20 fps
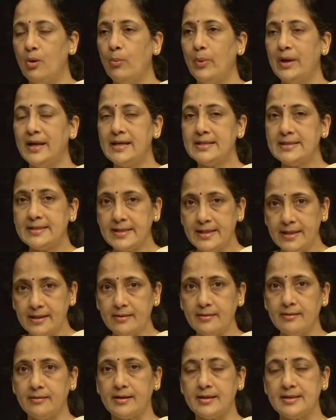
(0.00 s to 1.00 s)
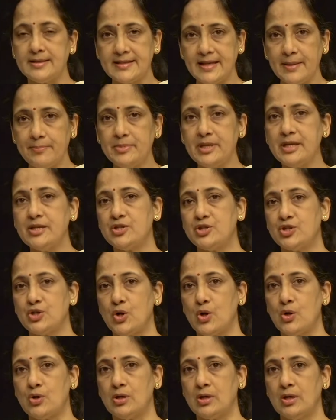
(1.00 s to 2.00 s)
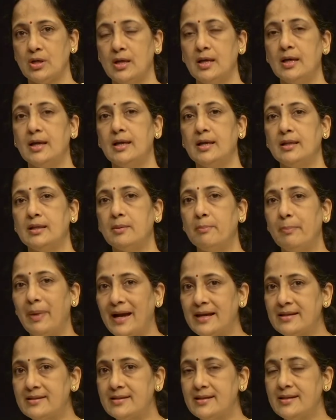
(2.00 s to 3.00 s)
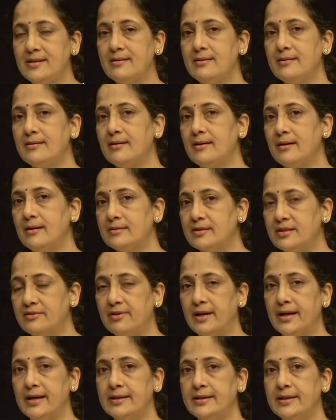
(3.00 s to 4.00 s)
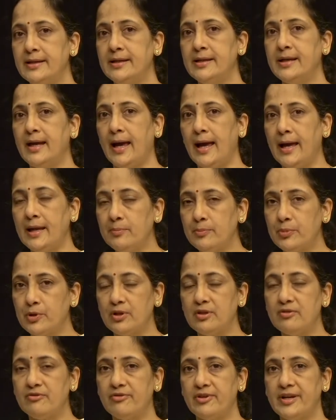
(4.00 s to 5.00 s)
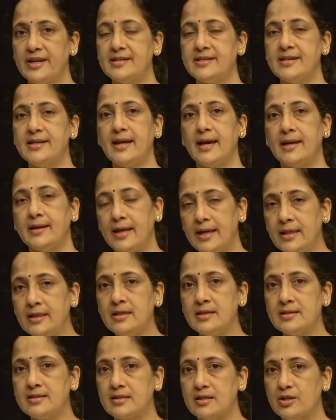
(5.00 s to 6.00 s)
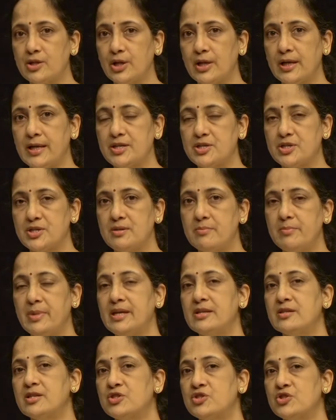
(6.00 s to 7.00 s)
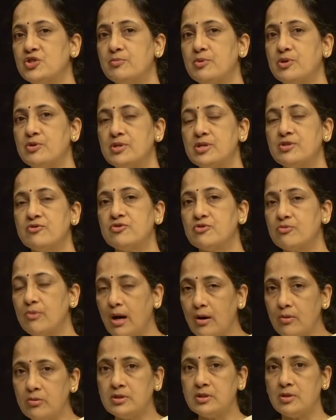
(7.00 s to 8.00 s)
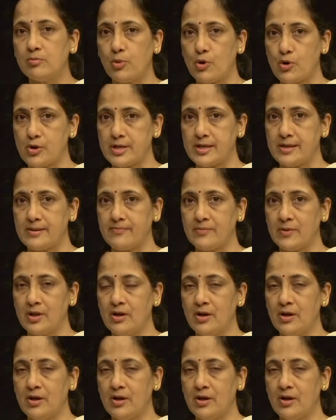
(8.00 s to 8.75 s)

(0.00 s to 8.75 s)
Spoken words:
Whereas here in septic shock, the bacteria are dividing and proliferating and in the circulation being distributed throughout the body.